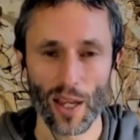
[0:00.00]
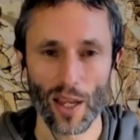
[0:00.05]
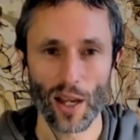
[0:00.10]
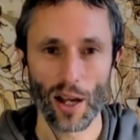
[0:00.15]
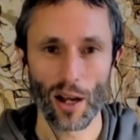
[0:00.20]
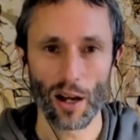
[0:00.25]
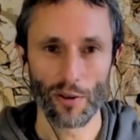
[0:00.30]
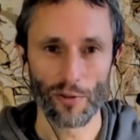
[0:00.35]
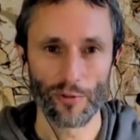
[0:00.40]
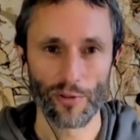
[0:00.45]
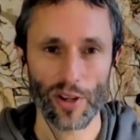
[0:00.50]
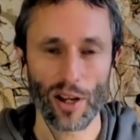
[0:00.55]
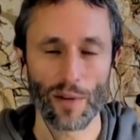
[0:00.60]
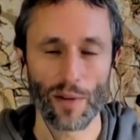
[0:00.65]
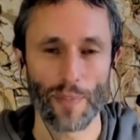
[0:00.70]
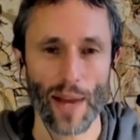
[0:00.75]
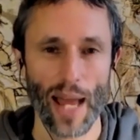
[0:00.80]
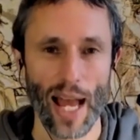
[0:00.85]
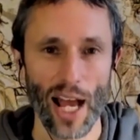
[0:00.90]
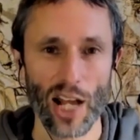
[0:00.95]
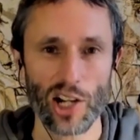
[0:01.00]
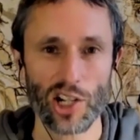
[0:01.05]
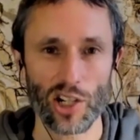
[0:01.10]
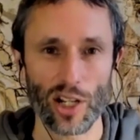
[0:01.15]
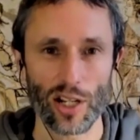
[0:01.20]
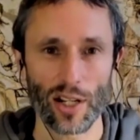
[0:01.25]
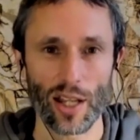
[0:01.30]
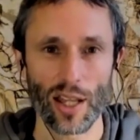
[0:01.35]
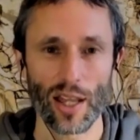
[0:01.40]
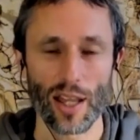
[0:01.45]
of
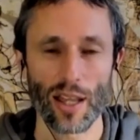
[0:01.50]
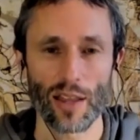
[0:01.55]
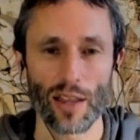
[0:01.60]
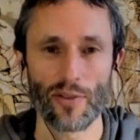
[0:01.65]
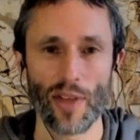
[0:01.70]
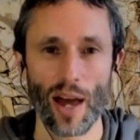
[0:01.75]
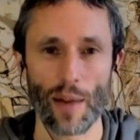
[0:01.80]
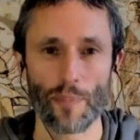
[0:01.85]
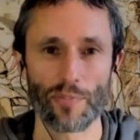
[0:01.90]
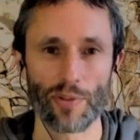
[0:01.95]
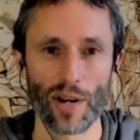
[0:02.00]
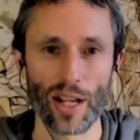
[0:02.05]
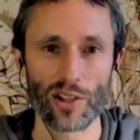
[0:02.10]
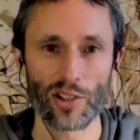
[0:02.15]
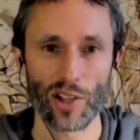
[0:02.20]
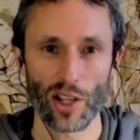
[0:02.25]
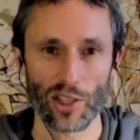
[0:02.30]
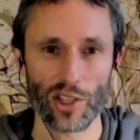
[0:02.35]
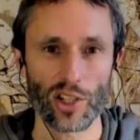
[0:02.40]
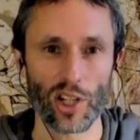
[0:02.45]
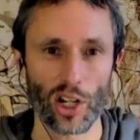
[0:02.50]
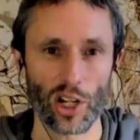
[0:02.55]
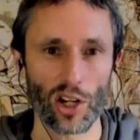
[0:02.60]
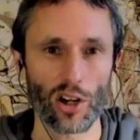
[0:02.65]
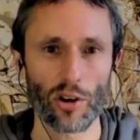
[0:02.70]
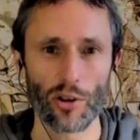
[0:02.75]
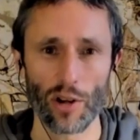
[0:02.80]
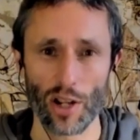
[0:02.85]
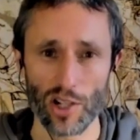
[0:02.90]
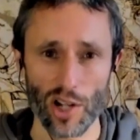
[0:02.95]
compassion that brings us to
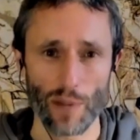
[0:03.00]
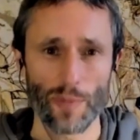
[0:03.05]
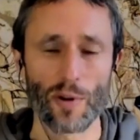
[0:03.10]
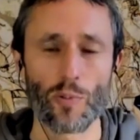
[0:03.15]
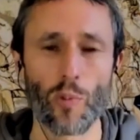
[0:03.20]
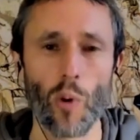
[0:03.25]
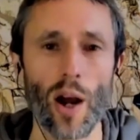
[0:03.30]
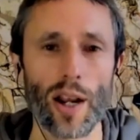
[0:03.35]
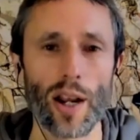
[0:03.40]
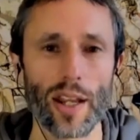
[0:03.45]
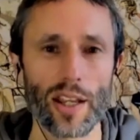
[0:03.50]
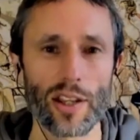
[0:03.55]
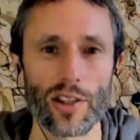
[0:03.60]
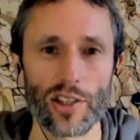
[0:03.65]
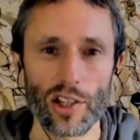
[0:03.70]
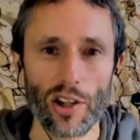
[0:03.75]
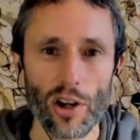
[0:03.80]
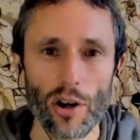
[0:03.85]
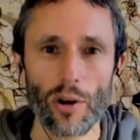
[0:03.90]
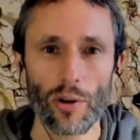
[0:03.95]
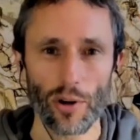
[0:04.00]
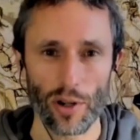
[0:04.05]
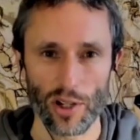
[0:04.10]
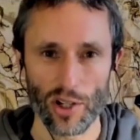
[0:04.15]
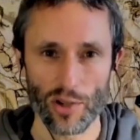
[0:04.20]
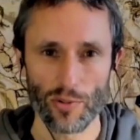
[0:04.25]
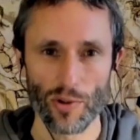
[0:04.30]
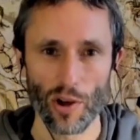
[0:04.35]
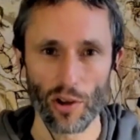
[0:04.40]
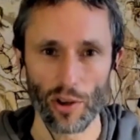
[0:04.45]
courage. I mean, what is
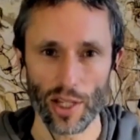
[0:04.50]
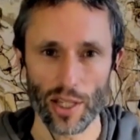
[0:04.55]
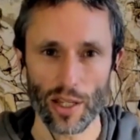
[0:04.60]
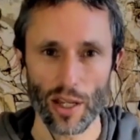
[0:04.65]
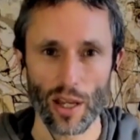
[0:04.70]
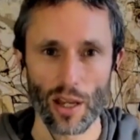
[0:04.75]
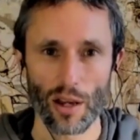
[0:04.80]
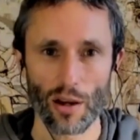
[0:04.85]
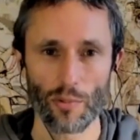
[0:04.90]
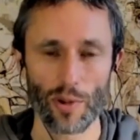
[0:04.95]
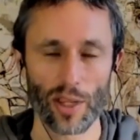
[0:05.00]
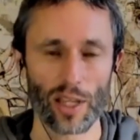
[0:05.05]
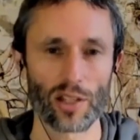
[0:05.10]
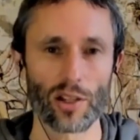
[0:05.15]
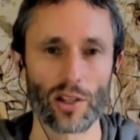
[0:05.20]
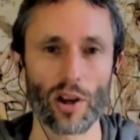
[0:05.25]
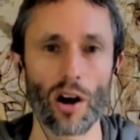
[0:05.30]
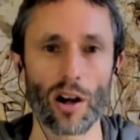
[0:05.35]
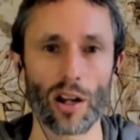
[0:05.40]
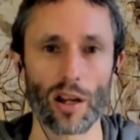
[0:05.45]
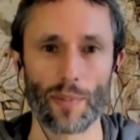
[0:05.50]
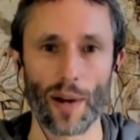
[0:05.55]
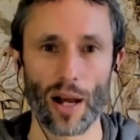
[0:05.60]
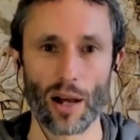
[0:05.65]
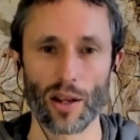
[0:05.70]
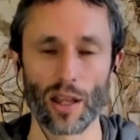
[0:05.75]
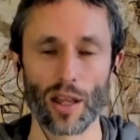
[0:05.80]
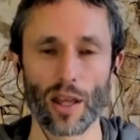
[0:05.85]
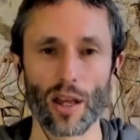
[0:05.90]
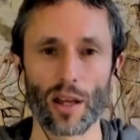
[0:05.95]
courage really? We can talk
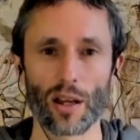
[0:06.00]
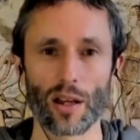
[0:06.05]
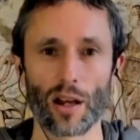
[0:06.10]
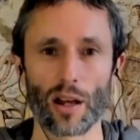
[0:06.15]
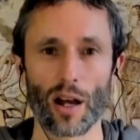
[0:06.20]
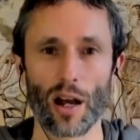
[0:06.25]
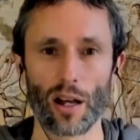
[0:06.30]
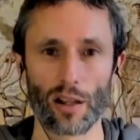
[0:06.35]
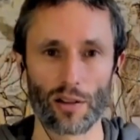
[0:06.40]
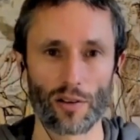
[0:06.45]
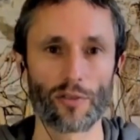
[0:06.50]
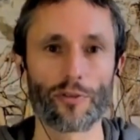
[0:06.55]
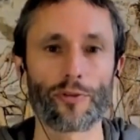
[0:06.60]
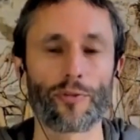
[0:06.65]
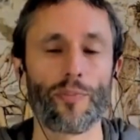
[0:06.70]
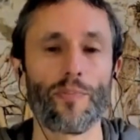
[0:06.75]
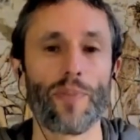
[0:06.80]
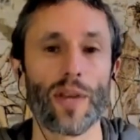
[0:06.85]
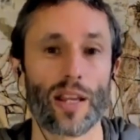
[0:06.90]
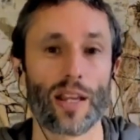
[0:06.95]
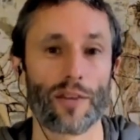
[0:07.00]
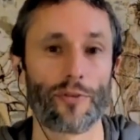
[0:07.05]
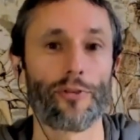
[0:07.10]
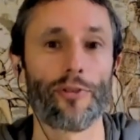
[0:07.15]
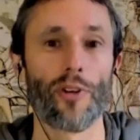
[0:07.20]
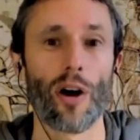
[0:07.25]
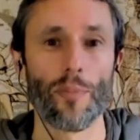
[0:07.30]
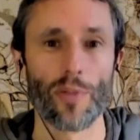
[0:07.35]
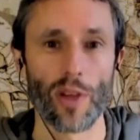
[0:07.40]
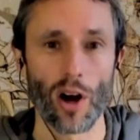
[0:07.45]
about uh, being
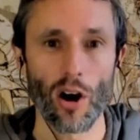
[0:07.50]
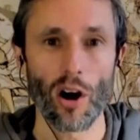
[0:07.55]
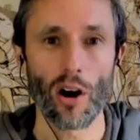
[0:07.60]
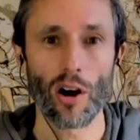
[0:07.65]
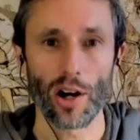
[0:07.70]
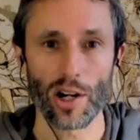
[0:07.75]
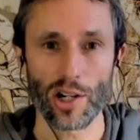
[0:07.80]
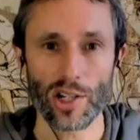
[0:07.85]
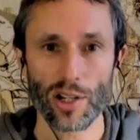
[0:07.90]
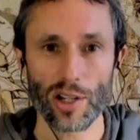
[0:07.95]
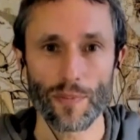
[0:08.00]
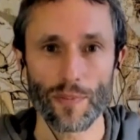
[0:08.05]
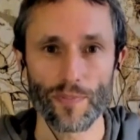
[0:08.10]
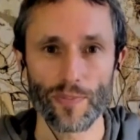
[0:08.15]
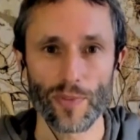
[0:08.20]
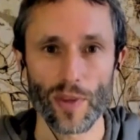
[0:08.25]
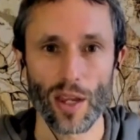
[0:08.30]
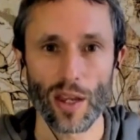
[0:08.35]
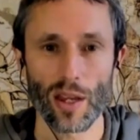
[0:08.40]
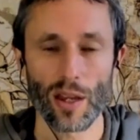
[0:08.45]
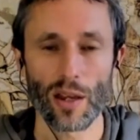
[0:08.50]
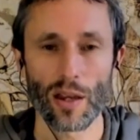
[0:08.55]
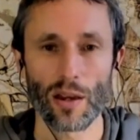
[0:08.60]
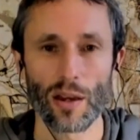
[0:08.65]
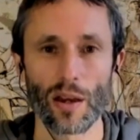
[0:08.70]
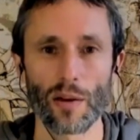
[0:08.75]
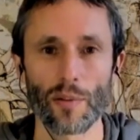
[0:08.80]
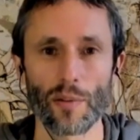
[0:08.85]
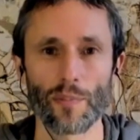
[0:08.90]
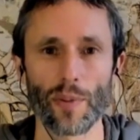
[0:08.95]
from the heart
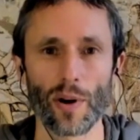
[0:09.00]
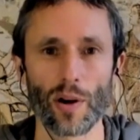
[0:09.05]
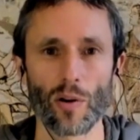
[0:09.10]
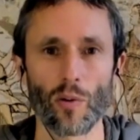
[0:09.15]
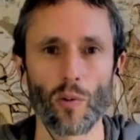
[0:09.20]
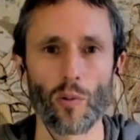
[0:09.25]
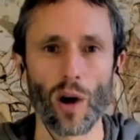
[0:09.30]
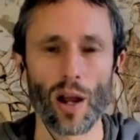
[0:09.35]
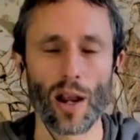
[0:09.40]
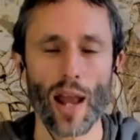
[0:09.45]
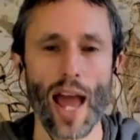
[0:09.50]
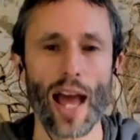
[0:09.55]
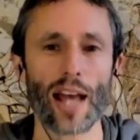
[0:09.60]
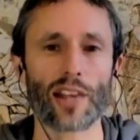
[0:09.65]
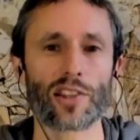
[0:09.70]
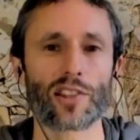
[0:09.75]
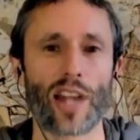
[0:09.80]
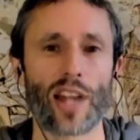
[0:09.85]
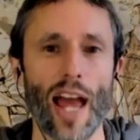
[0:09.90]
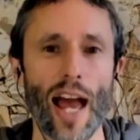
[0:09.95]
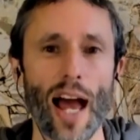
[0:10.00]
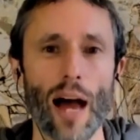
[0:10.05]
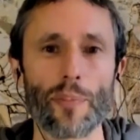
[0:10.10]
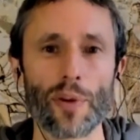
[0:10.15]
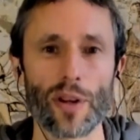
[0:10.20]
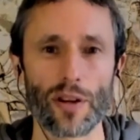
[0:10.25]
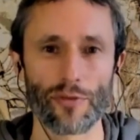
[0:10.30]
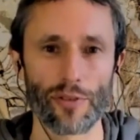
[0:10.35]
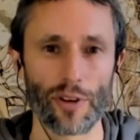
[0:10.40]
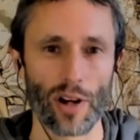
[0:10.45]
but what has to
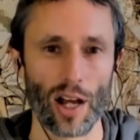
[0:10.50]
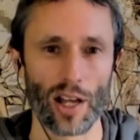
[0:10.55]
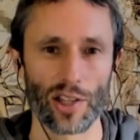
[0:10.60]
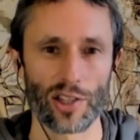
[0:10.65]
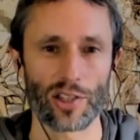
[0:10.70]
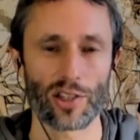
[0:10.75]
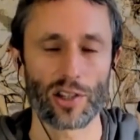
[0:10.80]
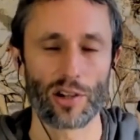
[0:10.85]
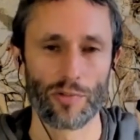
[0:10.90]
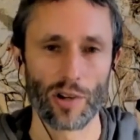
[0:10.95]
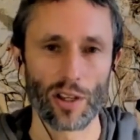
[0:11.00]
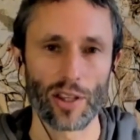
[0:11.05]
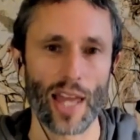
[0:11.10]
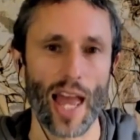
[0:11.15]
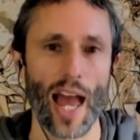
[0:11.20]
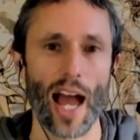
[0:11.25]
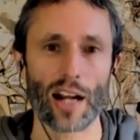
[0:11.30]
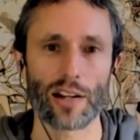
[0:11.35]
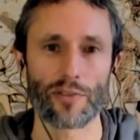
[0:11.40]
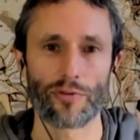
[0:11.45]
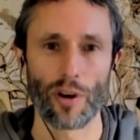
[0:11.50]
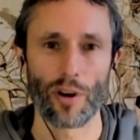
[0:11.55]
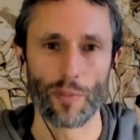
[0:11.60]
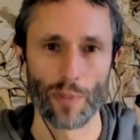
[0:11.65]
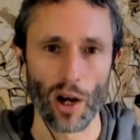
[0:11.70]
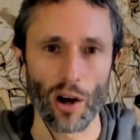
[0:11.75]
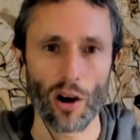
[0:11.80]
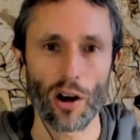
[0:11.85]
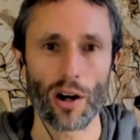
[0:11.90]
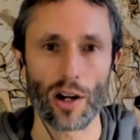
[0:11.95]
happen for us to really act from
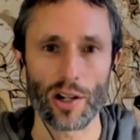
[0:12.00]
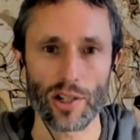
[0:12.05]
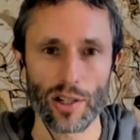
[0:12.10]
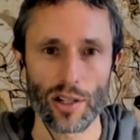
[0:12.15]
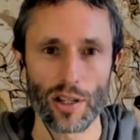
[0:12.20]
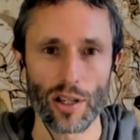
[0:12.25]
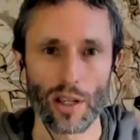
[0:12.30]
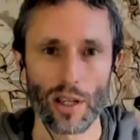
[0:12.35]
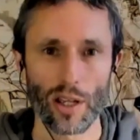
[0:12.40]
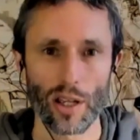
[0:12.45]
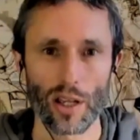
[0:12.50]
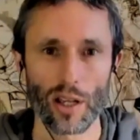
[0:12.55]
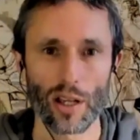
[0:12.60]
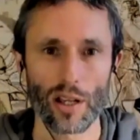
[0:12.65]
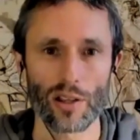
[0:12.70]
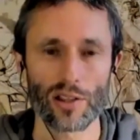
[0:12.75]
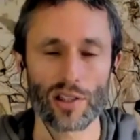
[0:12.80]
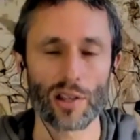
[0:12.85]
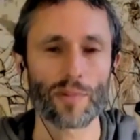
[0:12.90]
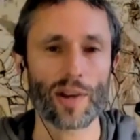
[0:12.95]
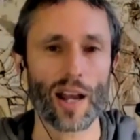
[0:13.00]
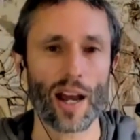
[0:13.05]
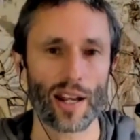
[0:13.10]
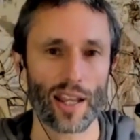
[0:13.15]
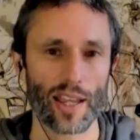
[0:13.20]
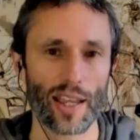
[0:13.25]
the heart? Some kind of